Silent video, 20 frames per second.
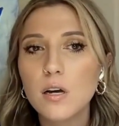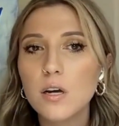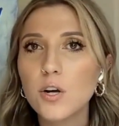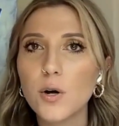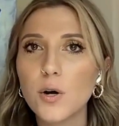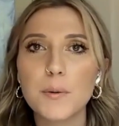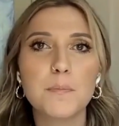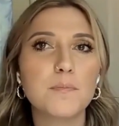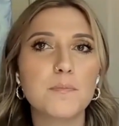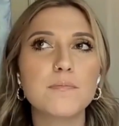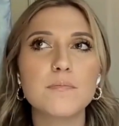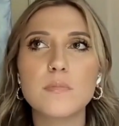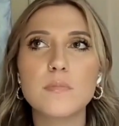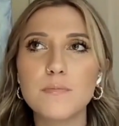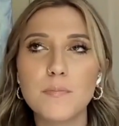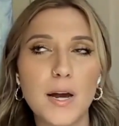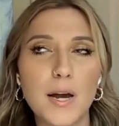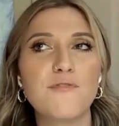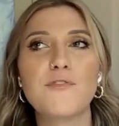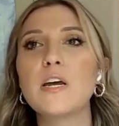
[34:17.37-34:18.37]
You know,
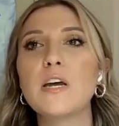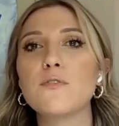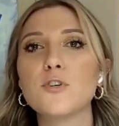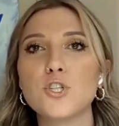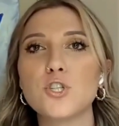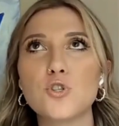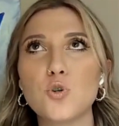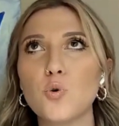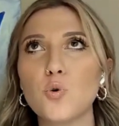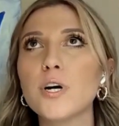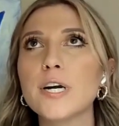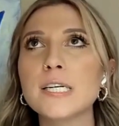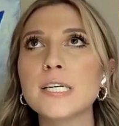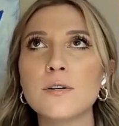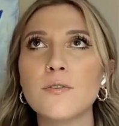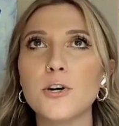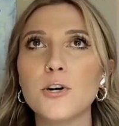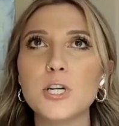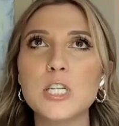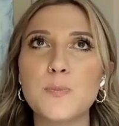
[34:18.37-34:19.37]
my favorite
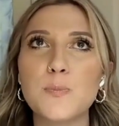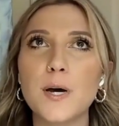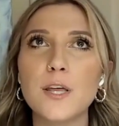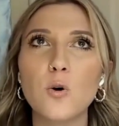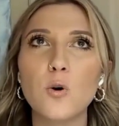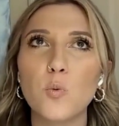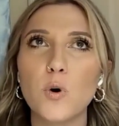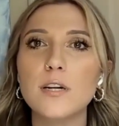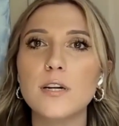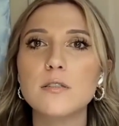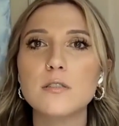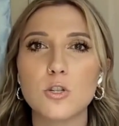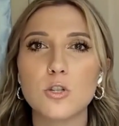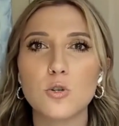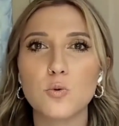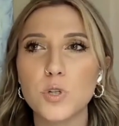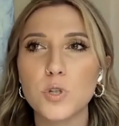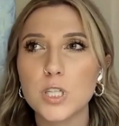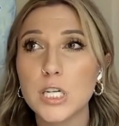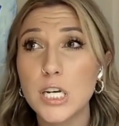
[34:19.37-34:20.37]
stories have always been the ones
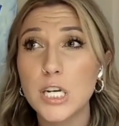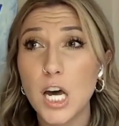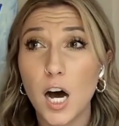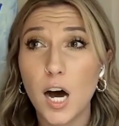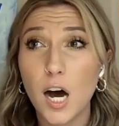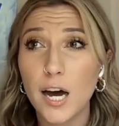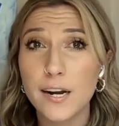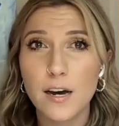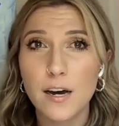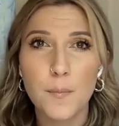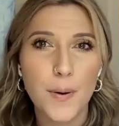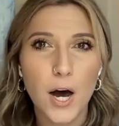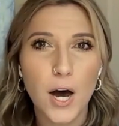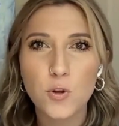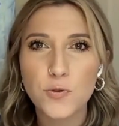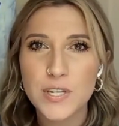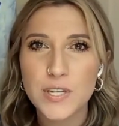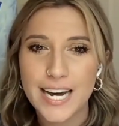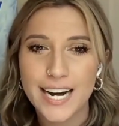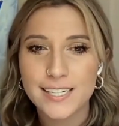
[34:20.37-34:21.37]
that are really not
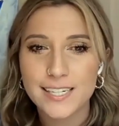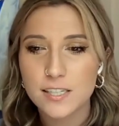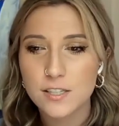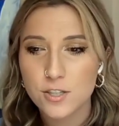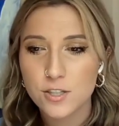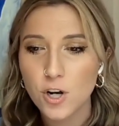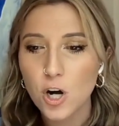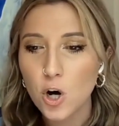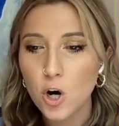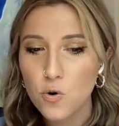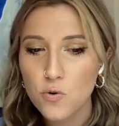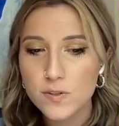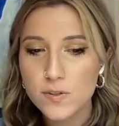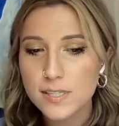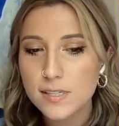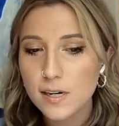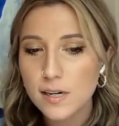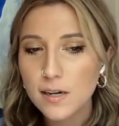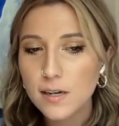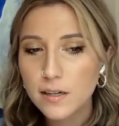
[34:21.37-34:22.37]
about the X's and
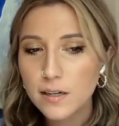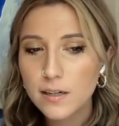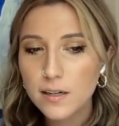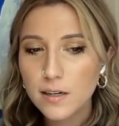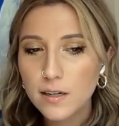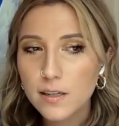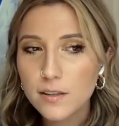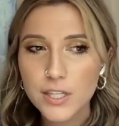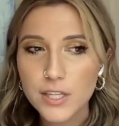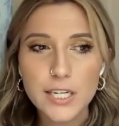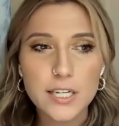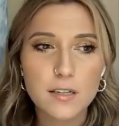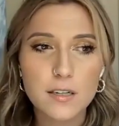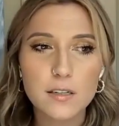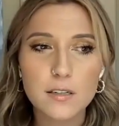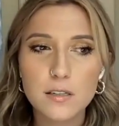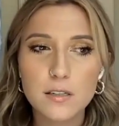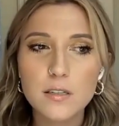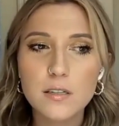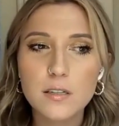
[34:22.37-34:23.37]
O's.
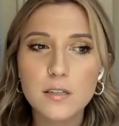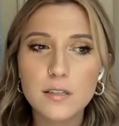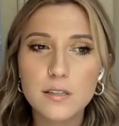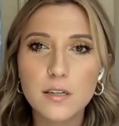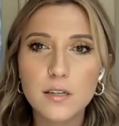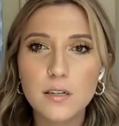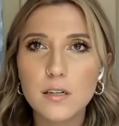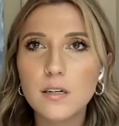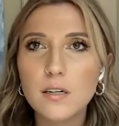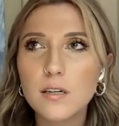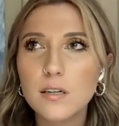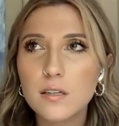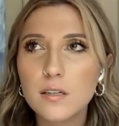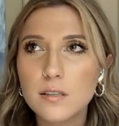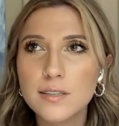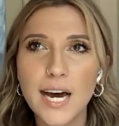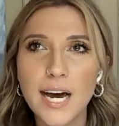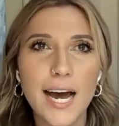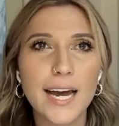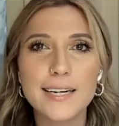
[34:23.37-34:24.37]
Think
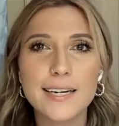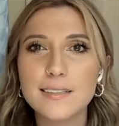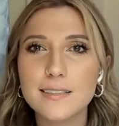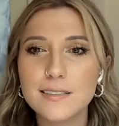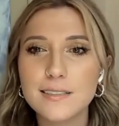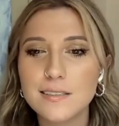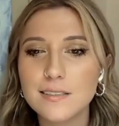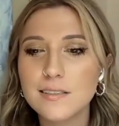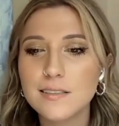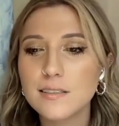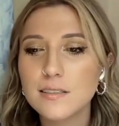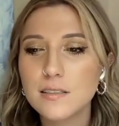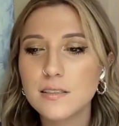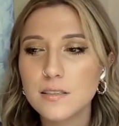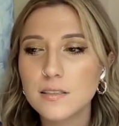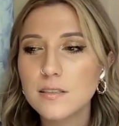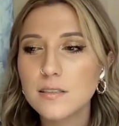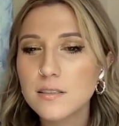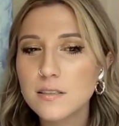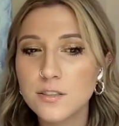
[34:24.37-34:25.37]
that
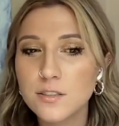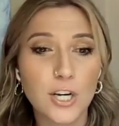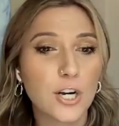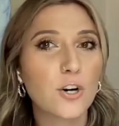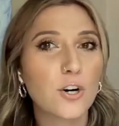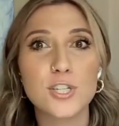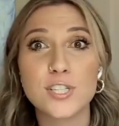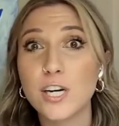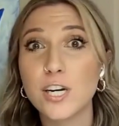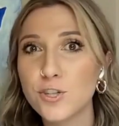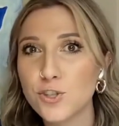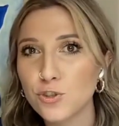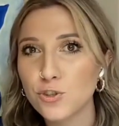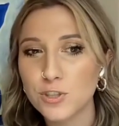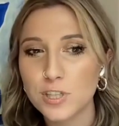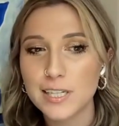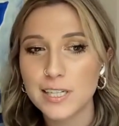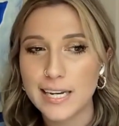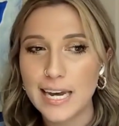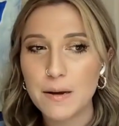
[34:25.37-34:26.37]
they're
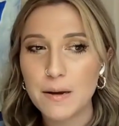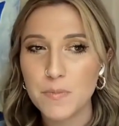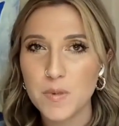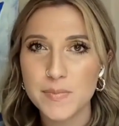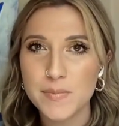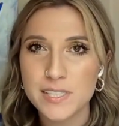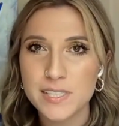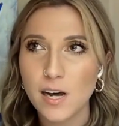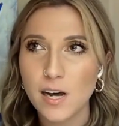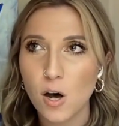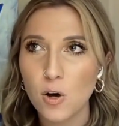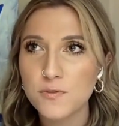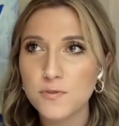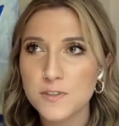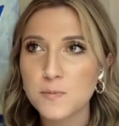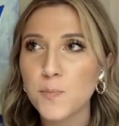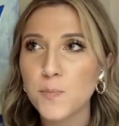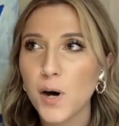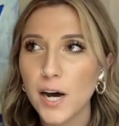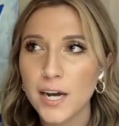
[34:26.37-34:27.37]
essential to the game
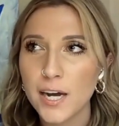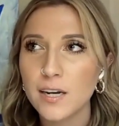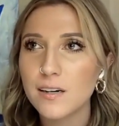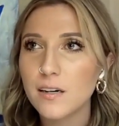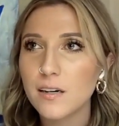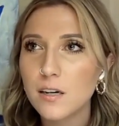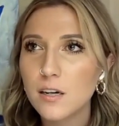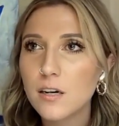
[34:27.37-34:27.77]
themselves, but